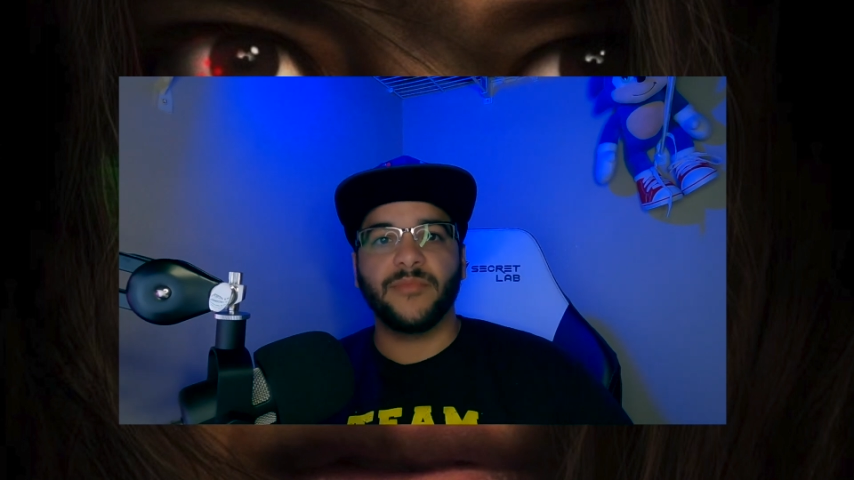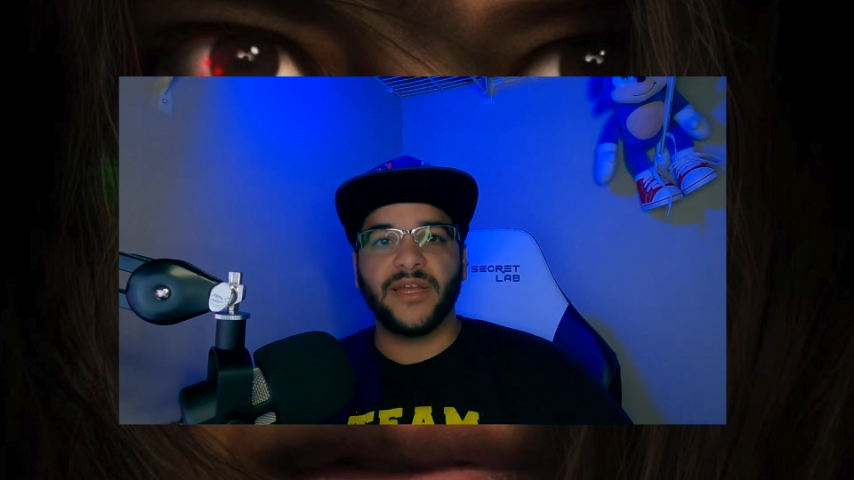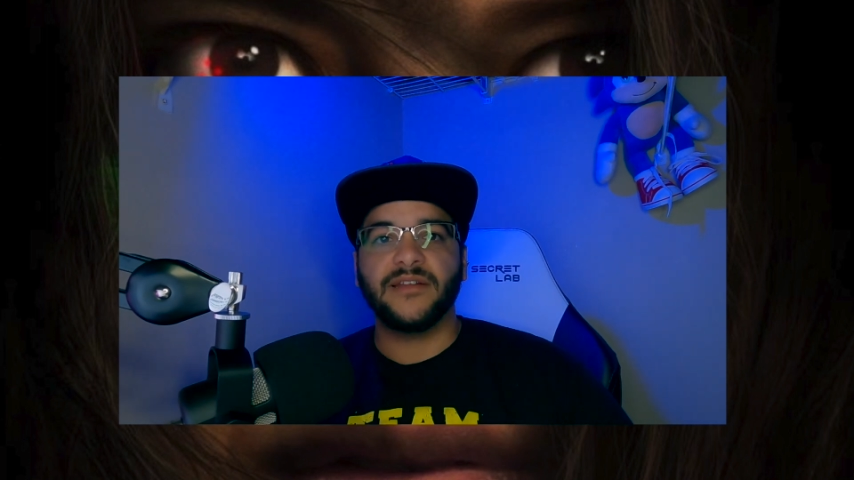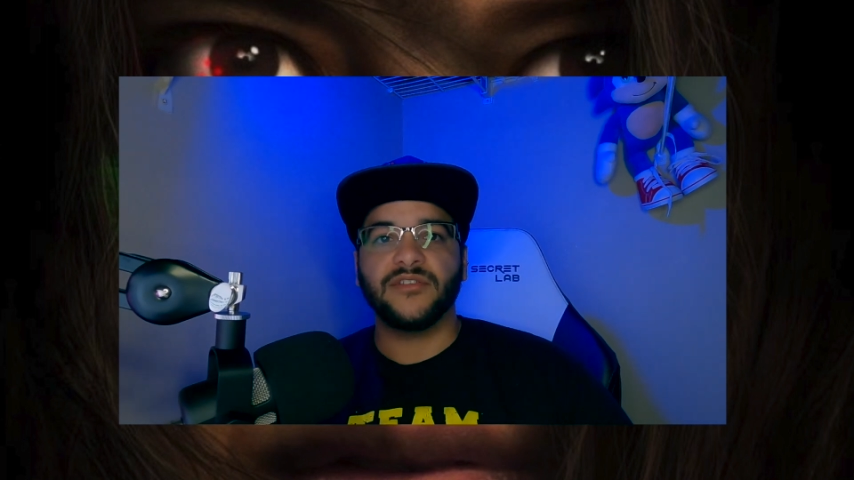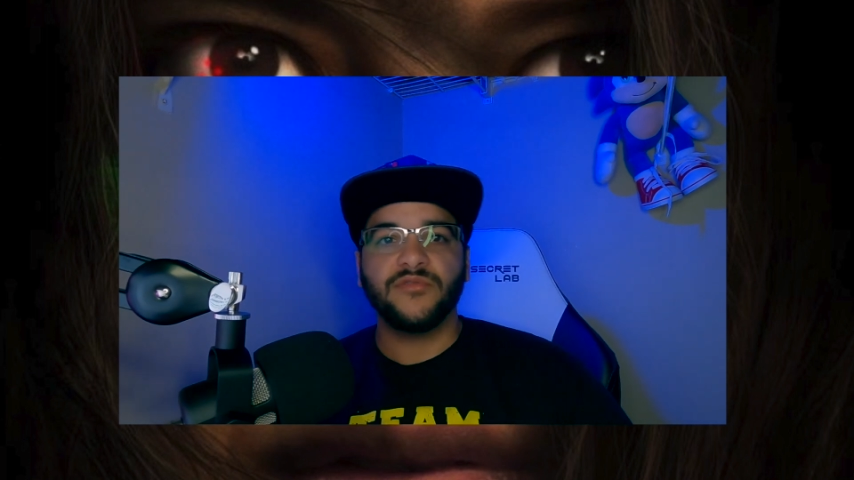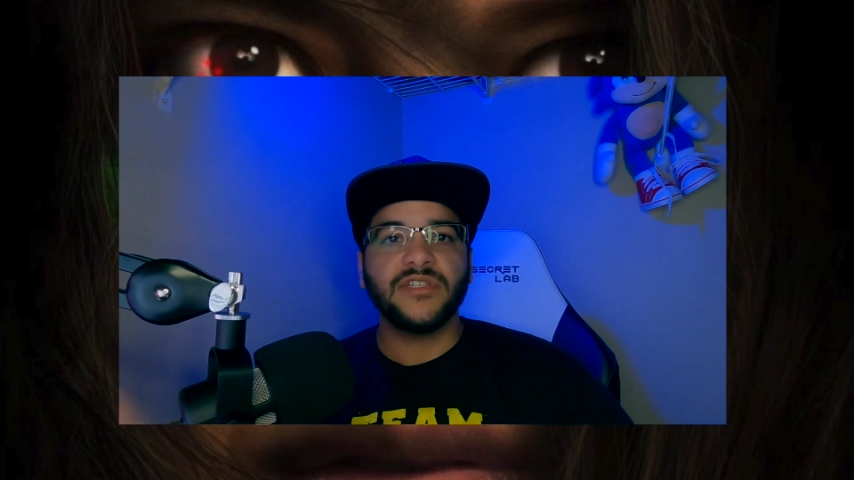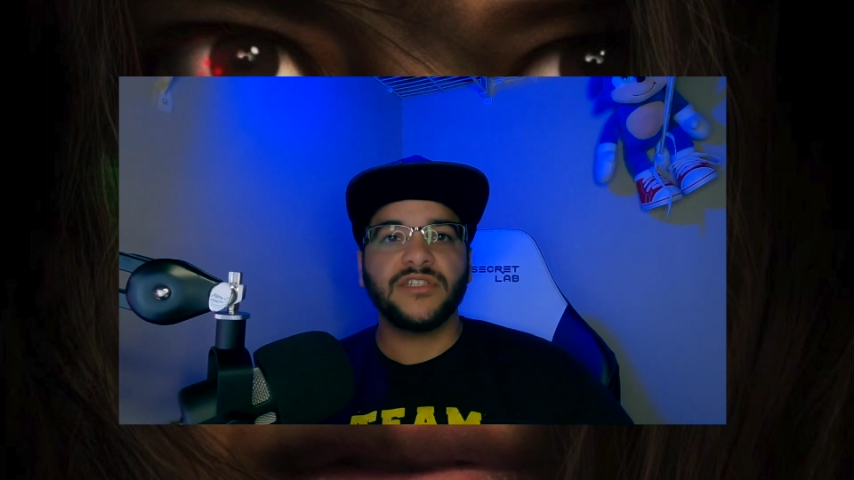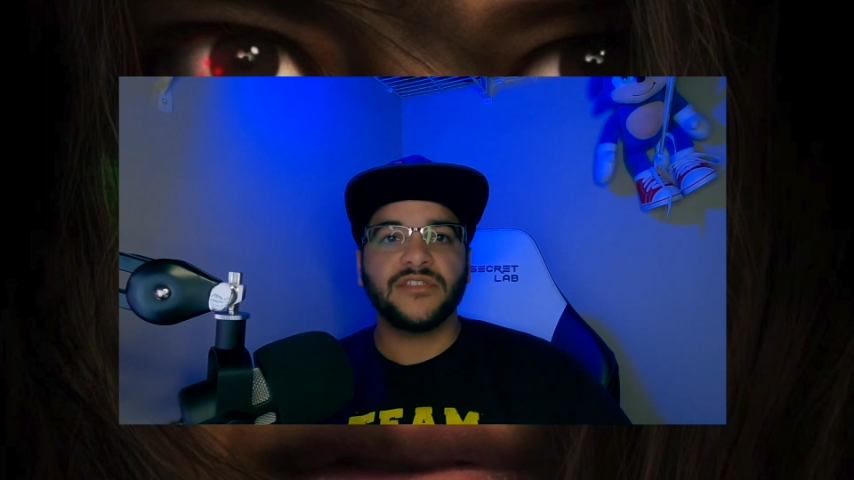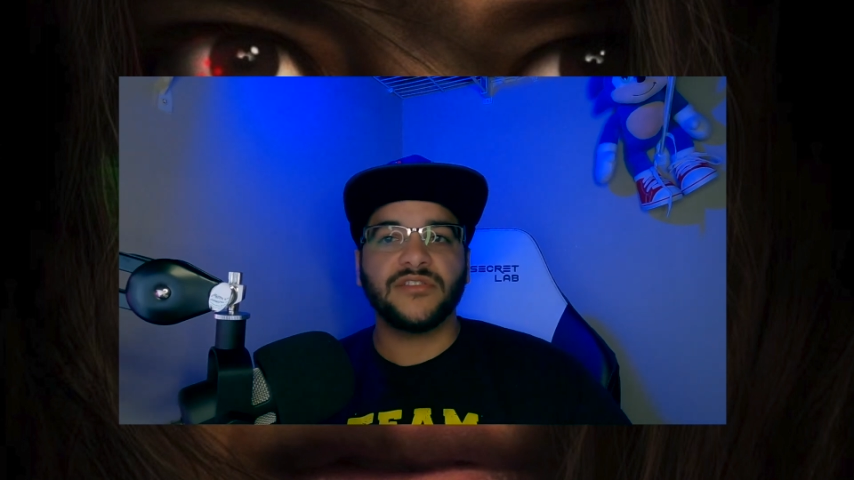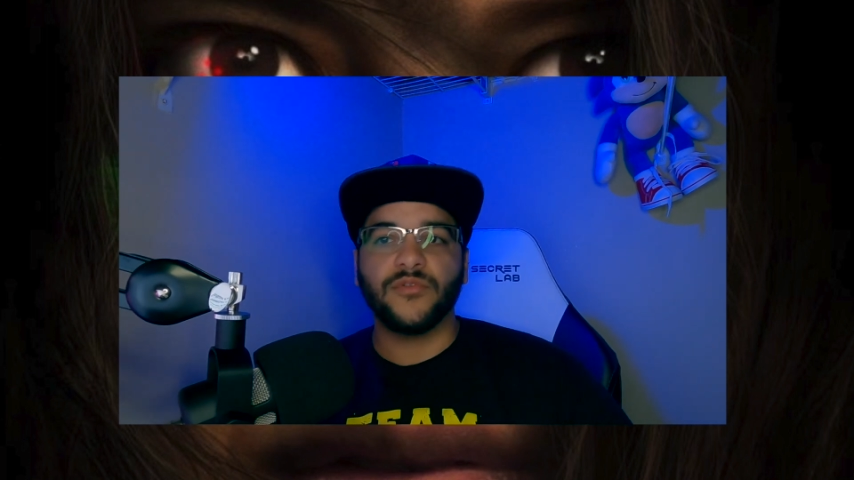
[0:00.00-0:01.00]
man is really
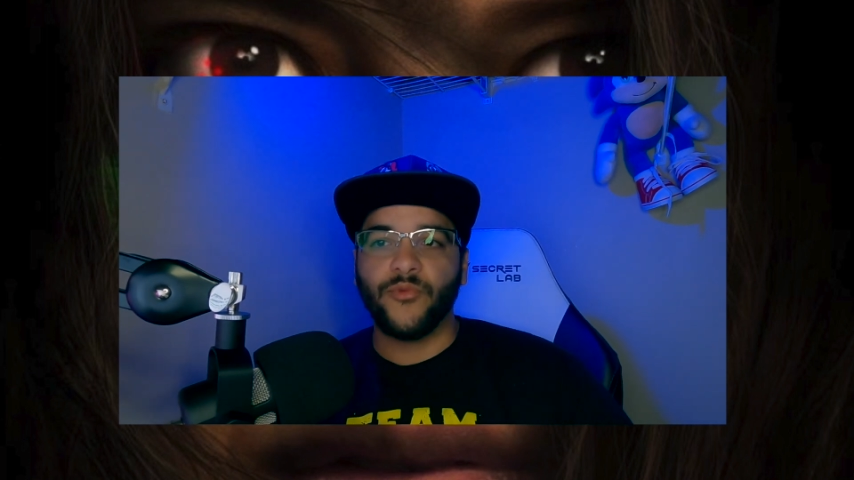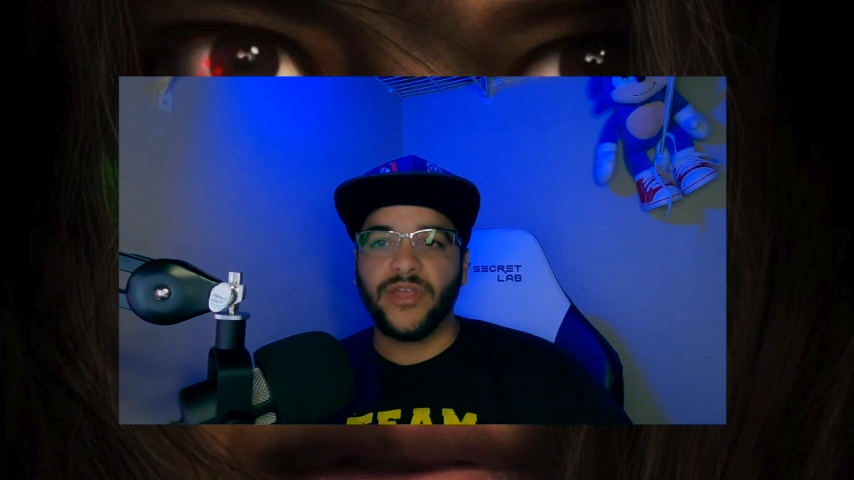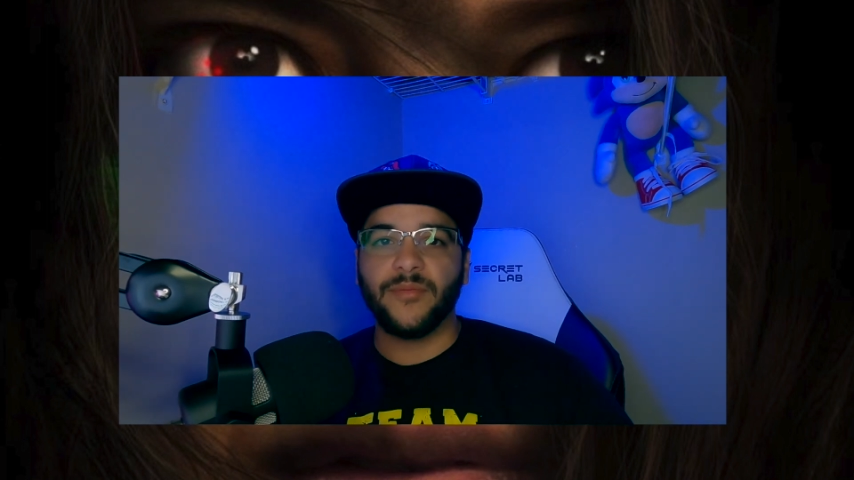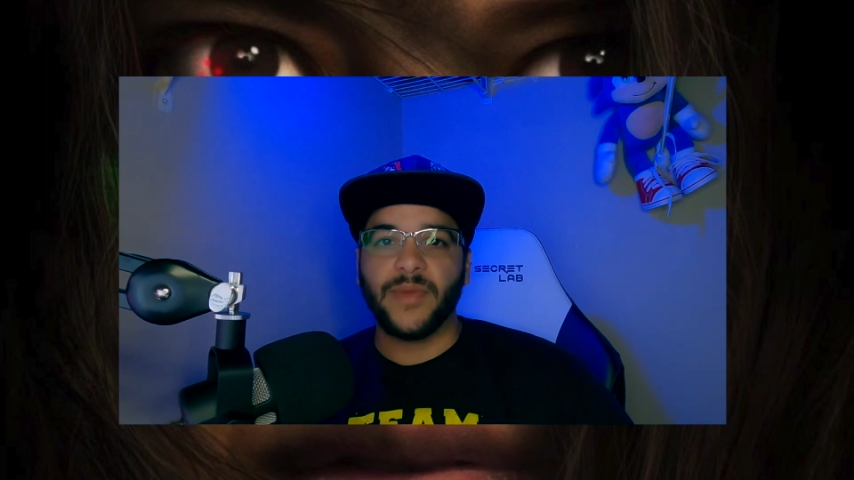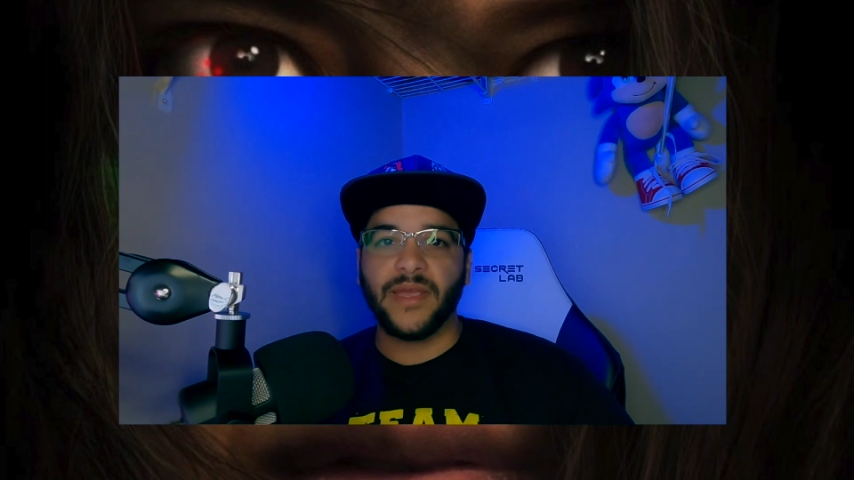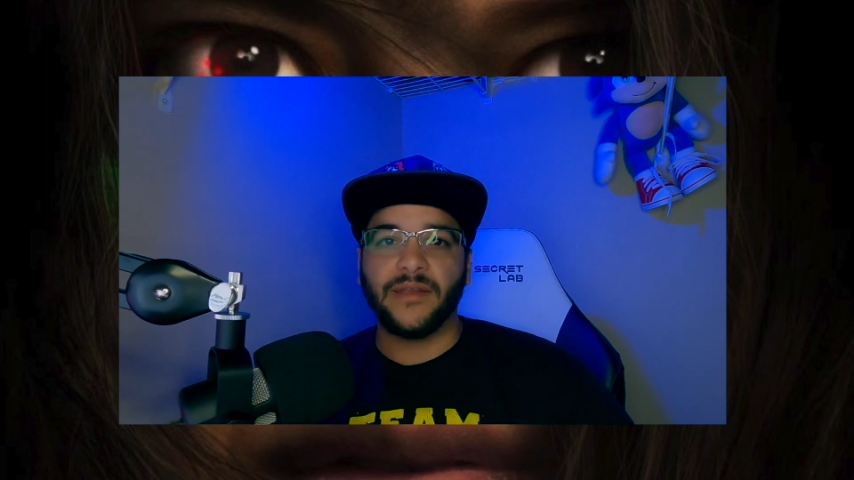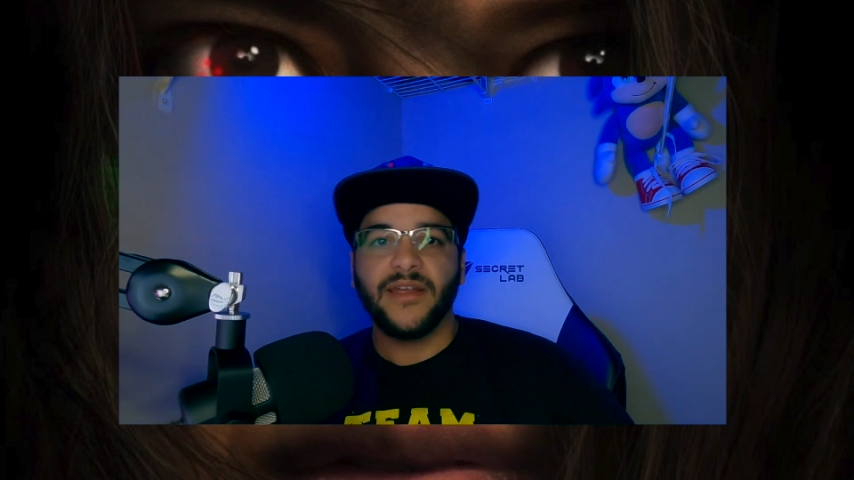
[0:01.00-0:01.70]
just a weak man,